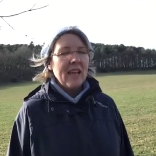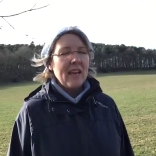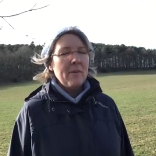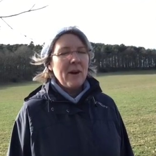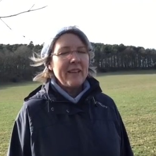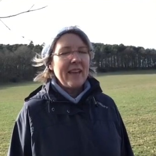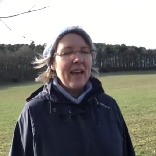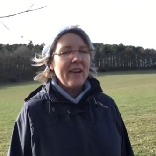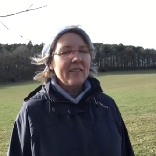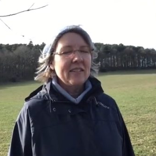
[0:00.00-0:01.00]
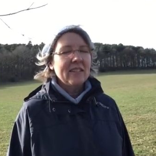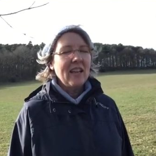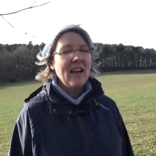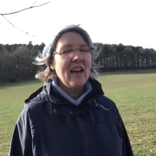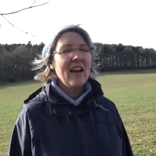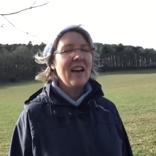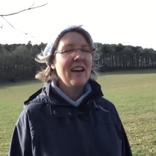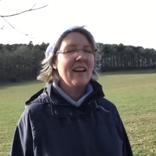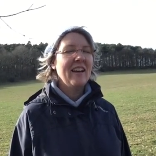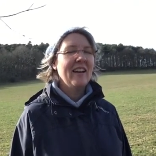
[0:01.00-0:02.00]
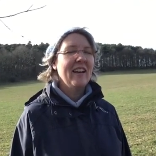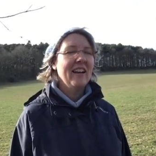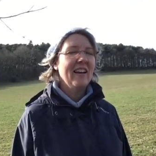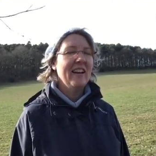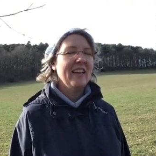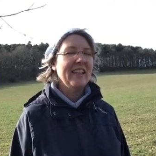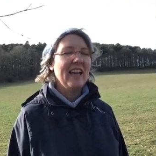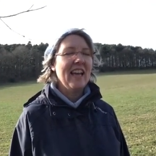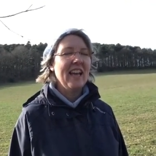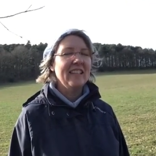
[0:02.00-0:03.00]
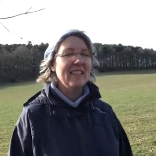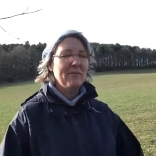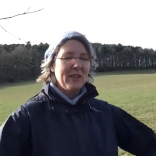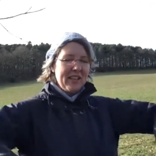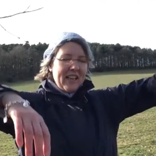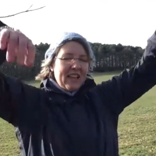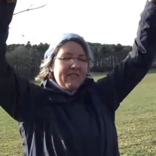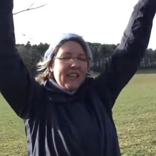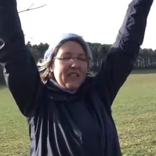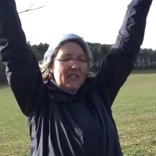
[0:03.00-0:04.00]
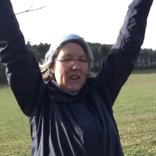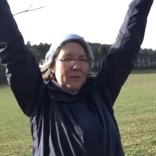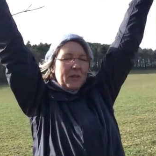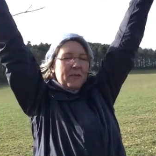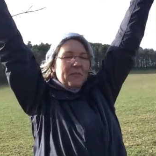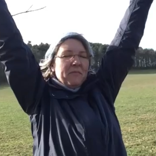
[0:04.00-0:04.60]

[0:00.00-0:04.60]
and a breath out. Ah, again, deep breath in, raise your arms.